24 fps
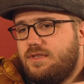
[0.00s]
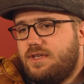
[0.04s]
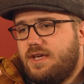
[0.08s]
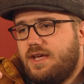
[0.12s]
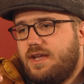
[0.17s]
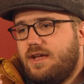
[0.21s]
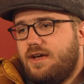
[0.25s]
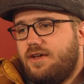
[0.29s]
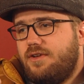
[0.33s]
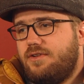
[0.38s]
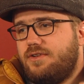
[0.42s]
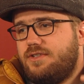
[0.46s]

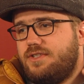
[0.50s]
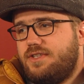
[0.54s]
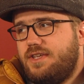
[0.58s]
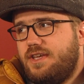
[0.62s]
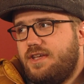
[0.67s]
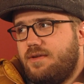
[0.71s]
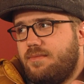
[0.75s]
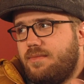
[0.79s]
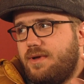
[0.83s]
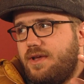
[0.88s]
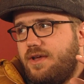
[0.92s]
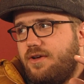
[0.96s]
of
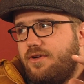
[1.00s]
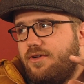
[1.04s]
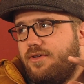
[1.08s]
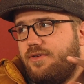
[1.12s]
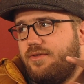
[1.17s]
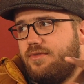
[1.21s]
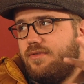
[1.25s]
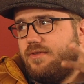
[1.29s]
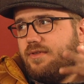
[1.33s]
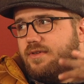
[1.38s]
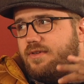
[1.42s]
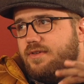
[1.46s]
understand my
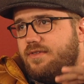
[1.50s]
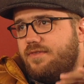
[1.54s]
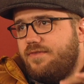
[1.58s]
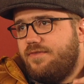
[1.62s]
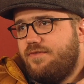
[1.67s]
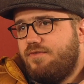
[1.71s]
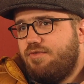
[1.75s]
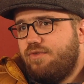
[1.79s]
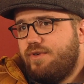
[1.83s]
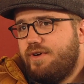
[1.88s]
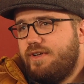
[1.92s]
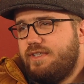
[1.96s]
own
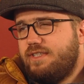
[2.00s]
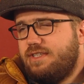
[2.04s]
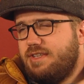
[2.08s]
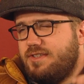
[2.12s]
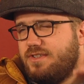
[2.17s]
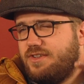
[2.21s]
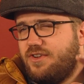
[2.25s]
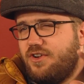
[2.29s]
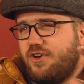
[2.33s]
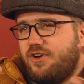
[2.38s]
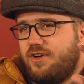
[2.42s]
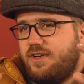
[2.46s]
voice
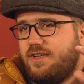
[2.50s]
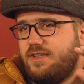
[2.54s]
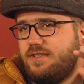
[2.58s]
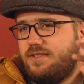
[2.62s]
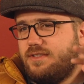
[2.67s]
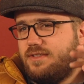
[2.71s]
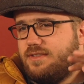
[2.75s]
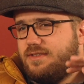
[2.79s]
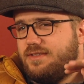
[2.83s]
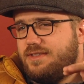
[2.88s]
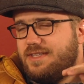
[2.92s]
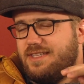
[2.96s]
as an
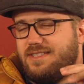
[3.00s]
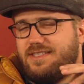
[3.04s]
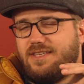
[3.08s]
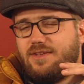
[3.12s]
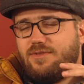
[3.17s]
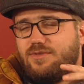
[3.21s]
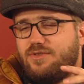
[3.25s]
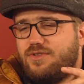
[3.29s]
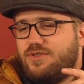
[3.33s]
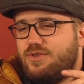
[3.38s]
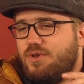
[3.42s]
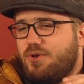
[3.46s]
artist. That
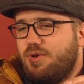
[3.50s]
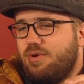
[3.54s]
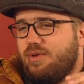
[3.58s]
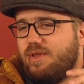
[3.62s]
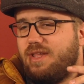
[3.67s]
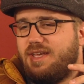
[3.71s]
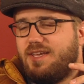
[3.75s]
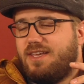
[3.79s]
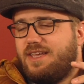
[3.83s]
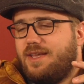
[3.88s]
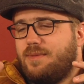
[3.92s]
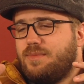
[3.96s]
sounds so
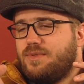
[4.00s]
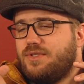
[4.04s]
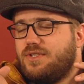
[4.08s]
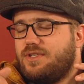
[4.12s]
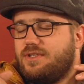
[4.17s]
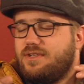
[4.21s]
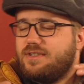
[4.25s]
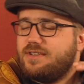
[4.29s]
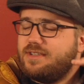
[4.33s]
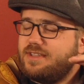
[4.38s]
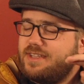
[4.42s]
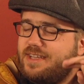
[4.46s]
like
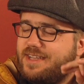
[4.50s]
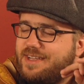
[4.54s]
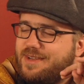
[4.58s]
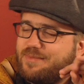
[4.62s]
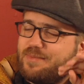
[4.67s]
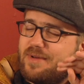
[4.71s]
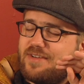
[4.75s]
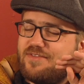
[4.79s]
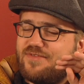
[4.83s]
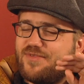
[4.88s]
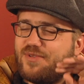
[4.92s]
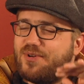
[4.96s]
hipster, like
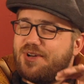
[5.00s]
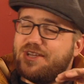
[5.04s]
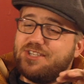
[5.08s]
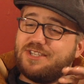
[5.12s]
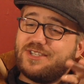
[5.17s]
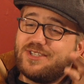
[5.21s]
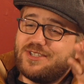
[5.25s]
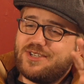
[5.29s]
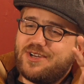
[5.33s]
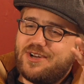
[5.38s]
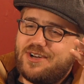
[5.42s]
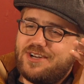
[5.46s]
my voice
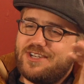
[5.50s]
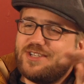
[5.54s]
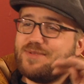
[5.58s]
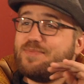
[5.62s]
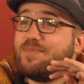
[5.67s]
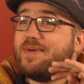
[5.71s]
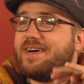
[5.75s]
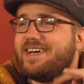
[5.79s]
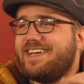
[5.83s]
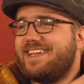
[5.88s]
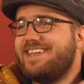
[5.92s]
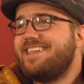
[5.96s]
as an artist,
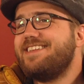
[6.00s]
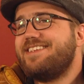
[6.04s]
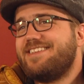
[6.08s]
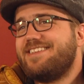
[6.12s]
but